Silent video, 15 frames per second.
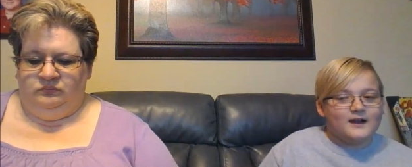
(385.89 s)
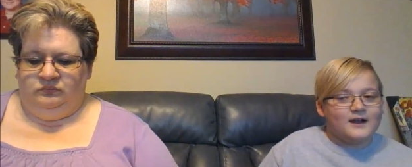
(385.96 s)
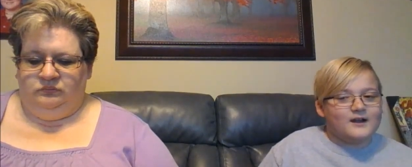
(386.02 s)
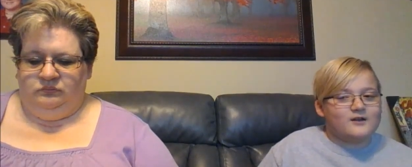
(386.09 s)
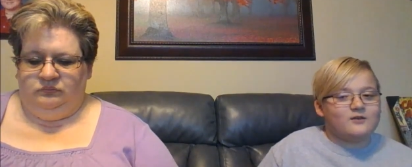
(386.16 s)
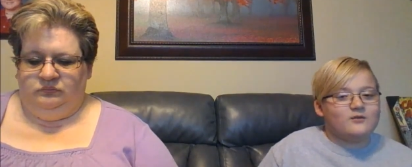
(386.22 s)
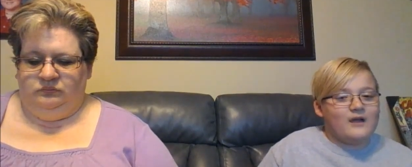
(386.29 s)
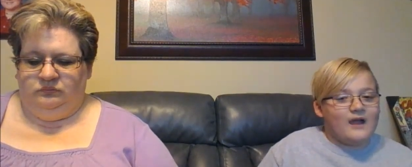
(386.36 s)
Speaker 1: I
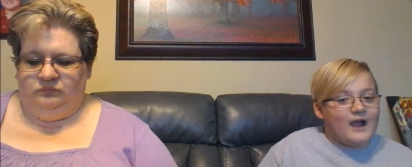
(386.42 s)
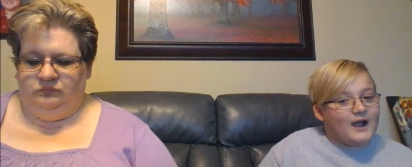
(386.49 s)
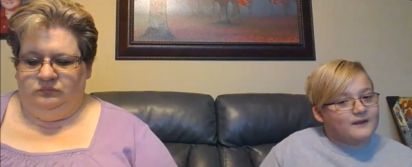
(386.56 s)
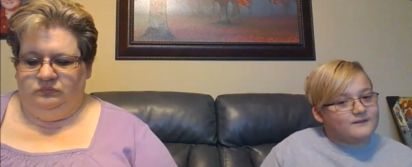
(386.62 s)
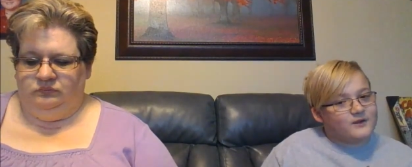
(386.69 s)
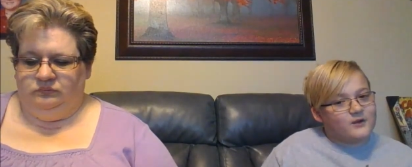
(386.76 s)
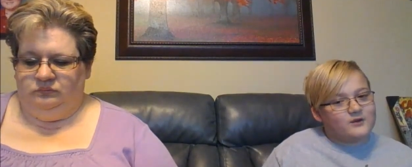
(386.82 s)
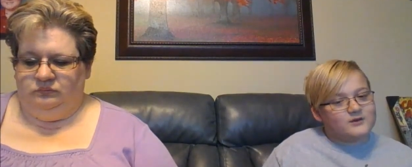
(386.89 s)
don't have
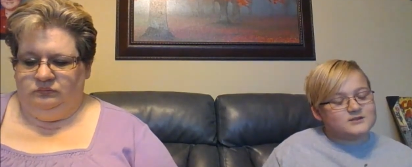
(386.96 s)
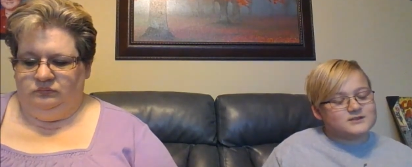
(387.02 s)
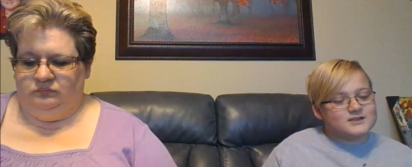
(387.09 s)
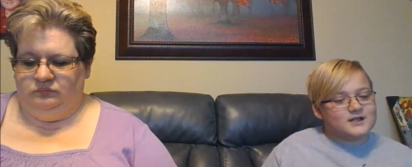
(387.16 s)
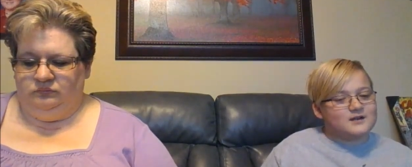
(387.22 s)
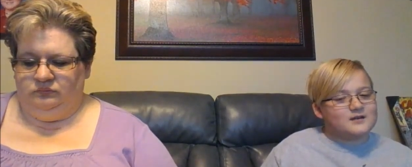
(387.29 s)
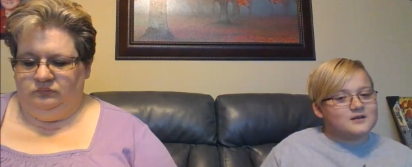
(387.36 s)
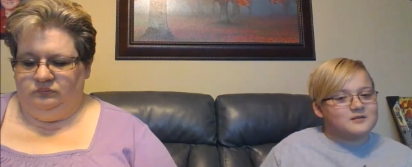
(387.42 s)
to go
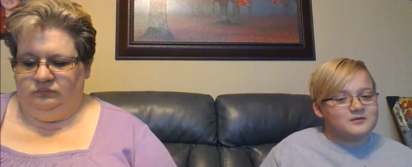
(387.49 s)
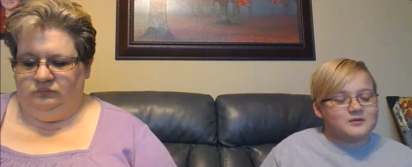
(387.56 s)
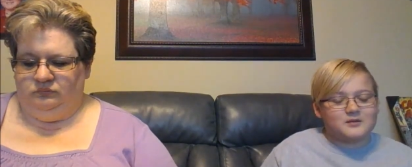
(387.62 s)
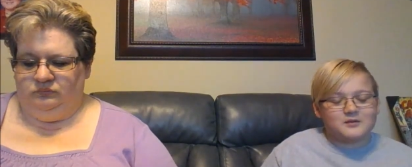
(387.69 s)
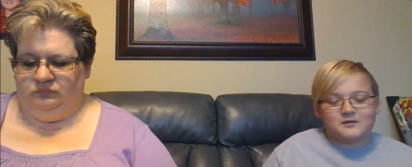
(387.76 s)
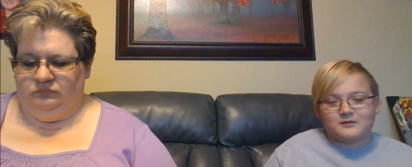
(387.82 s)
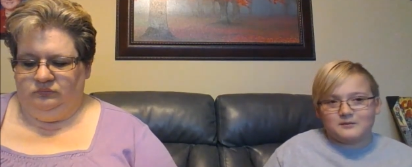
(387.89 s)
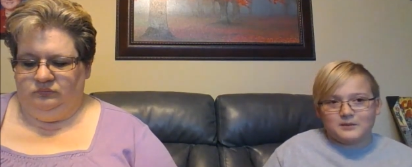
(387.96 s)
inside. It'd
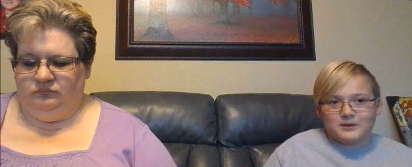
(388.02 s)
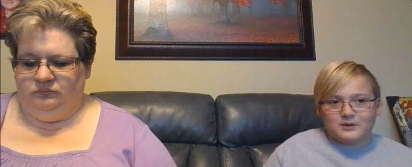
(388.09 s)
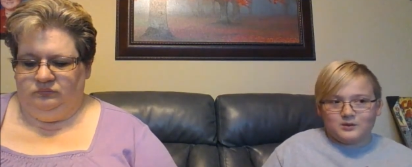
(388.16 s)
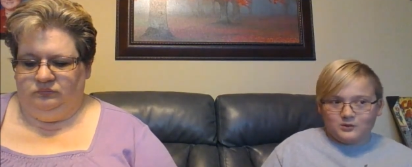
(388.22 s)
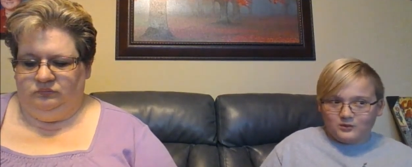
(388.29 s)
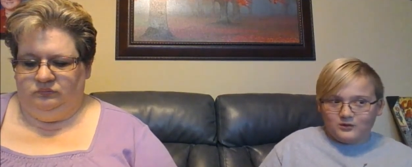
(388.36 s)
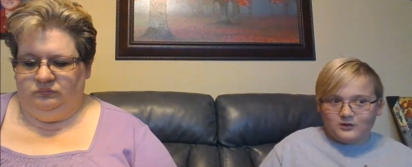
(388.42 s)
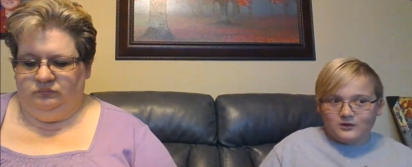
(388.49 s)
really be
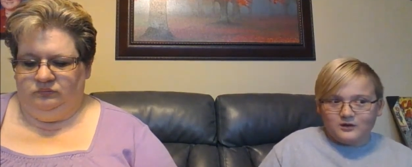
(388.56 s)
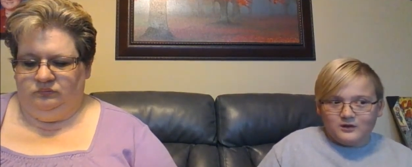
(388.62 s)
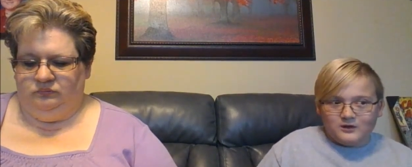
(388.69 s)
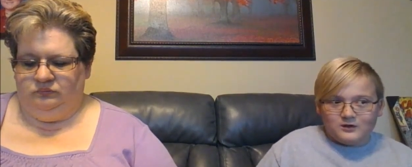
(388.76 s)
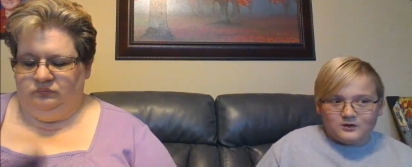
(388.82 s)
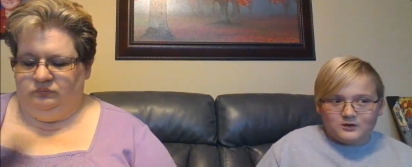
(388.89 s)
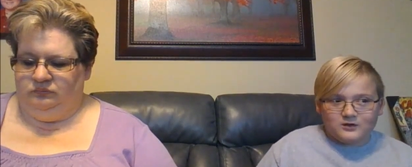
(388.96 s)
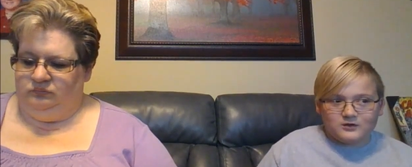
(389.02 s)
cool
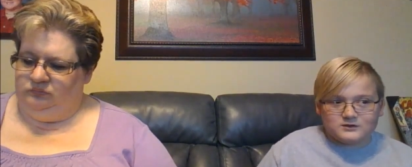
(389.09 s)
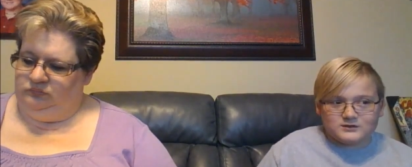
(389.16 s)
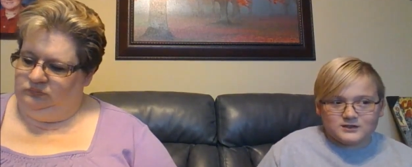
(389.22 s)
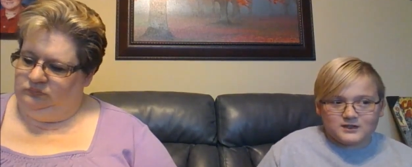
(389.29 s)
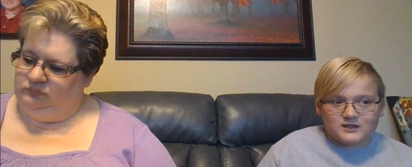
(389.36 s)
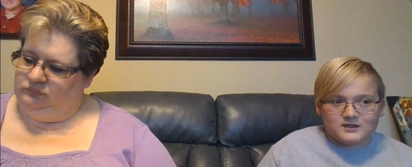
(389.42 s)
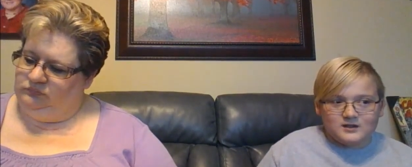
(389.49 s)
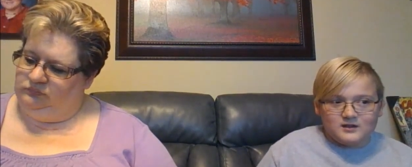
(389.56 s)
to go
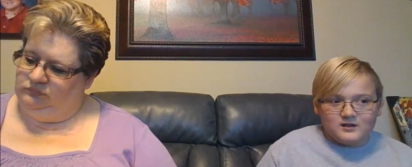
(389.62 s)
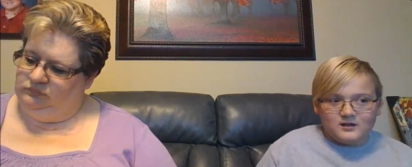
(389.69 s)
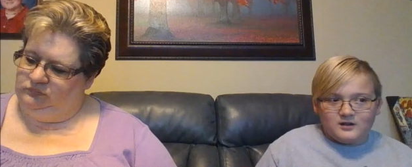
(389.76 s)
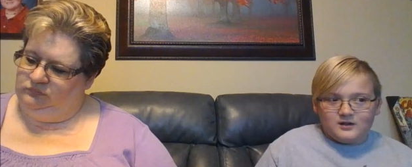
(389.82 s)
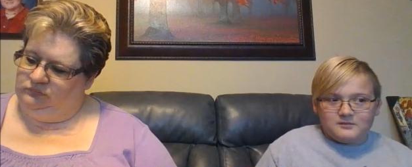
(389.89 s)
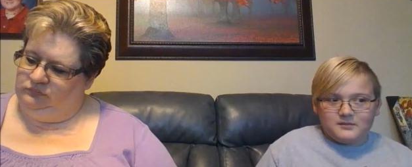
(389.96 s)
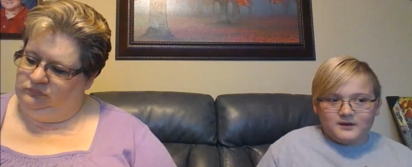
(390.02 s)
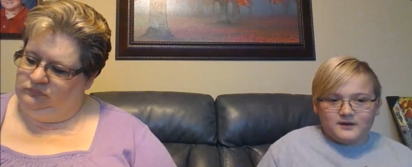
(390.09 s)
inside,
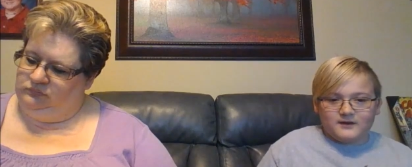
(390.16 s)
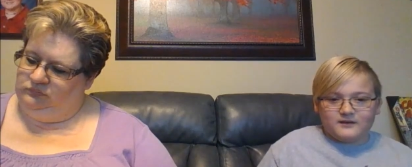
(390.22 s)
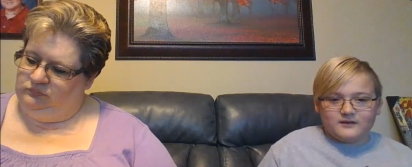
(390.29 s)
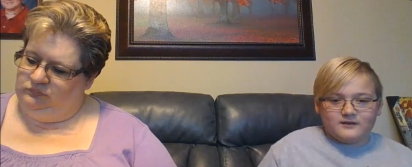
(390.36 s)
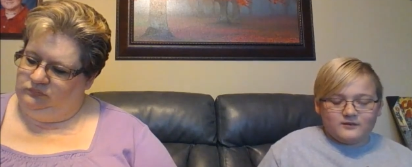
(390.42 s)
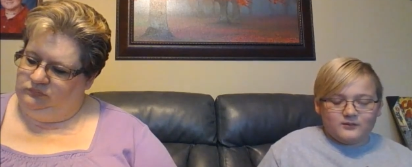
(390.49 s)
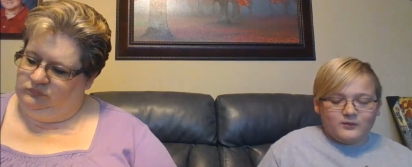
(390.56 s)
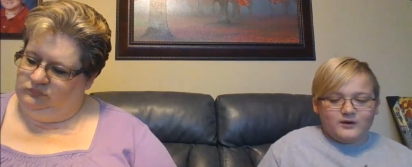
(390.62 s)
but
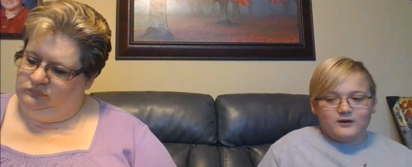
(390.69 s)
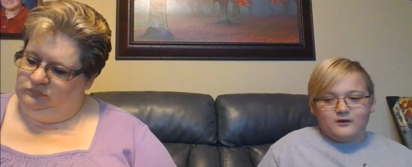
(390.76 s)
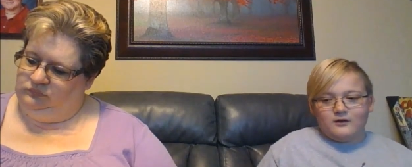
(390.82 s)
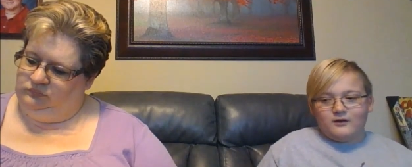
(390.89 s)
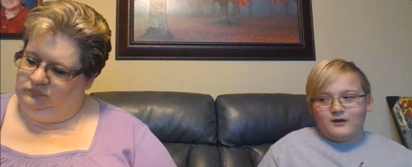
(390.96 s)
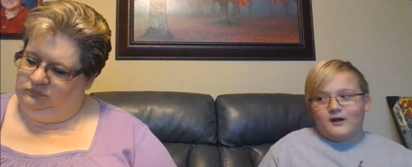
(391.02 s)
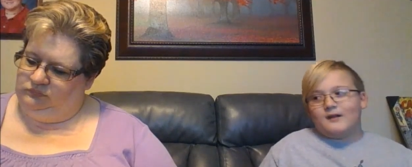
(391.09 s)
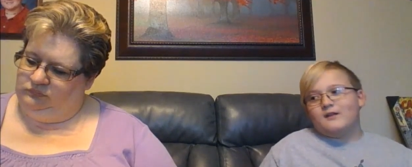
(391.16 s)
well,
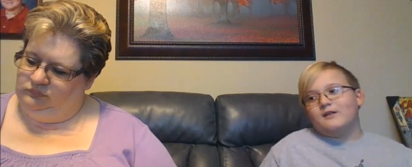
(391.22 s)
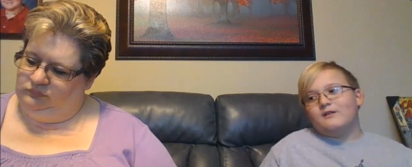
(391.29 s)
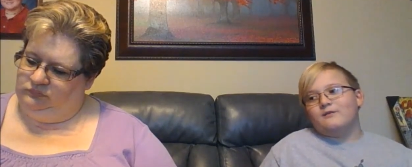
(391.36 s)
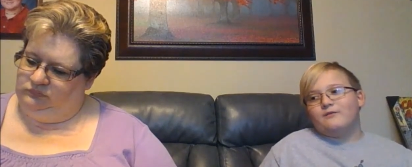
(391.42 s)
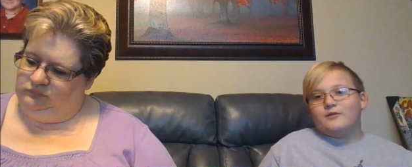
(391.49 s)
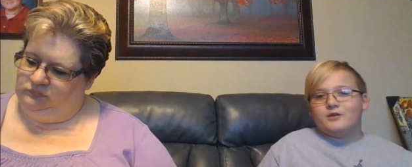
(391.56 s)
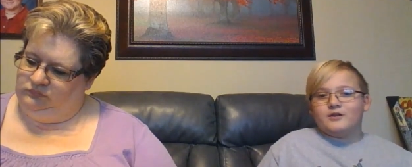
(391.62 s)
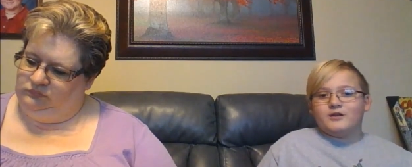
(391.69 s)
I
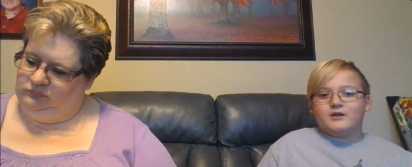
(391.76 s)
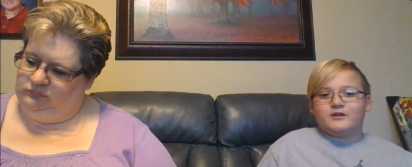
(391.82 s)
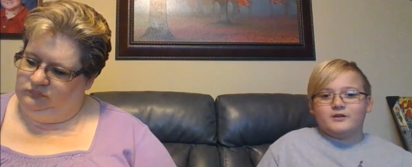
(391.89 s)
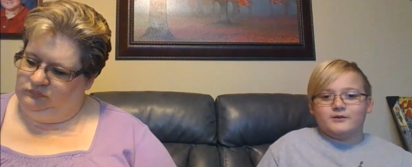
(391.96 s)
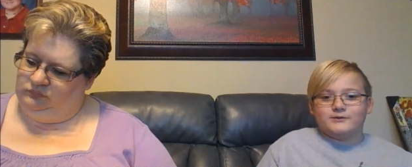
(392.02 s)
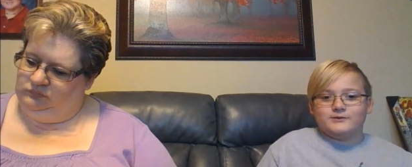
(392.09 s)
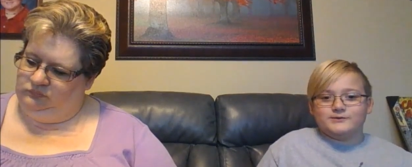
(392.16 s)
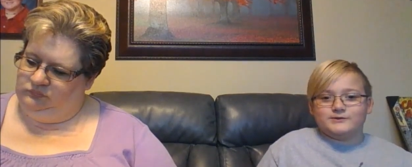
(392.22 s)
live really
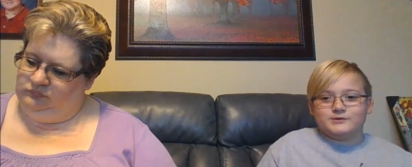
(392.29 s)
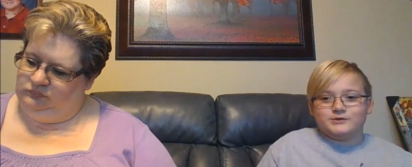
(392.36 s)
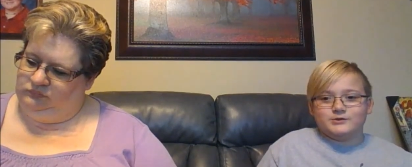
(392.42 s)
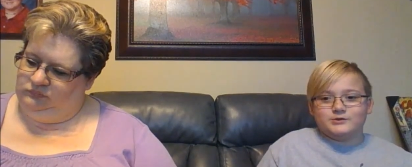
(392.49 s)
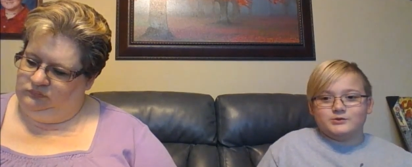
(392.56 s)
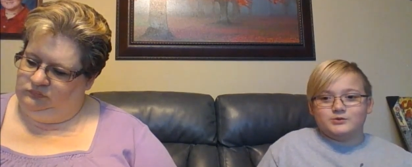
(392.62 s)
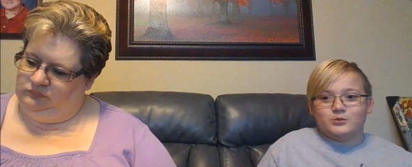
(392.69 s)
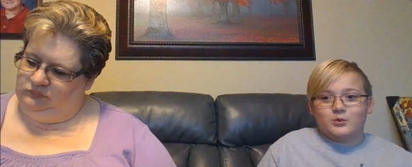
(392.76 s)
close
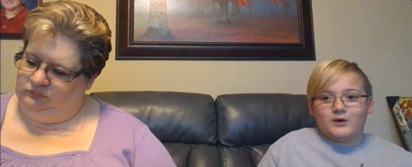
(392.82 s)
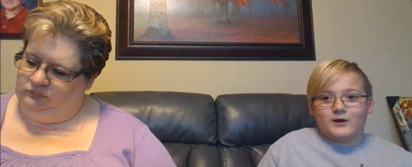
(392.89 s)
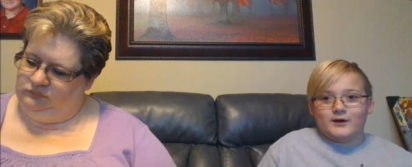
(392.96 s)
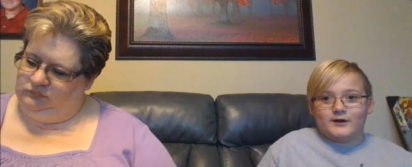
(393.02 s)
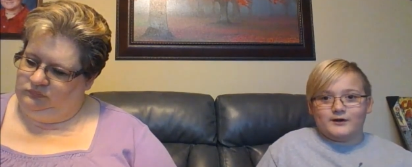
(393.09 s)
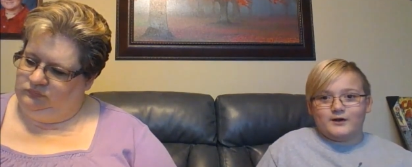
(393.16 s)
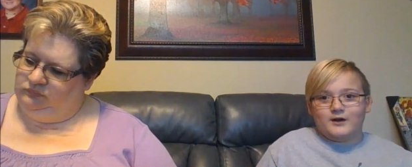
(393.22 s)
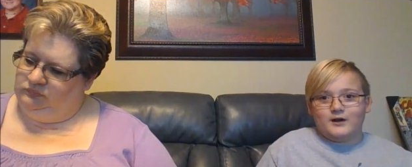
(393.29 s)
to
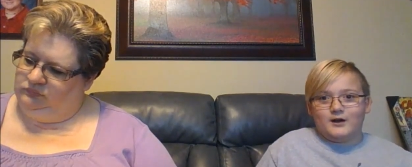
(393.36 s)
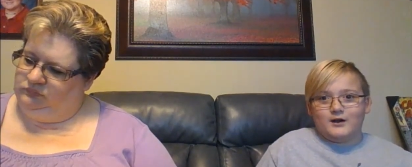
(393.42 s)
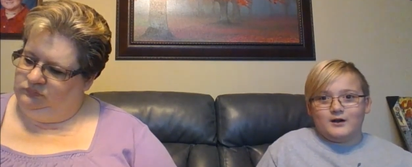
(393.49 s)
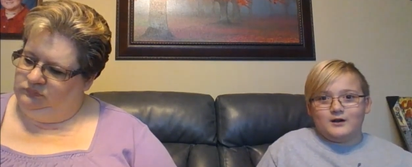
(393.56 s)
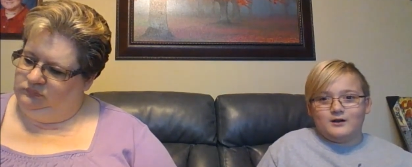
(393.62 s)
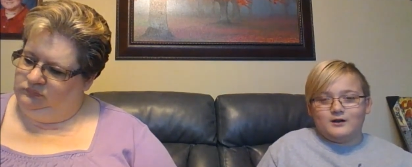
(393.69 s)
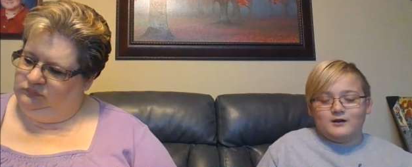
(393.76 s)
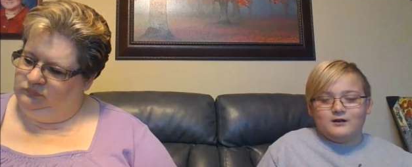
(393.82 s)
where uh,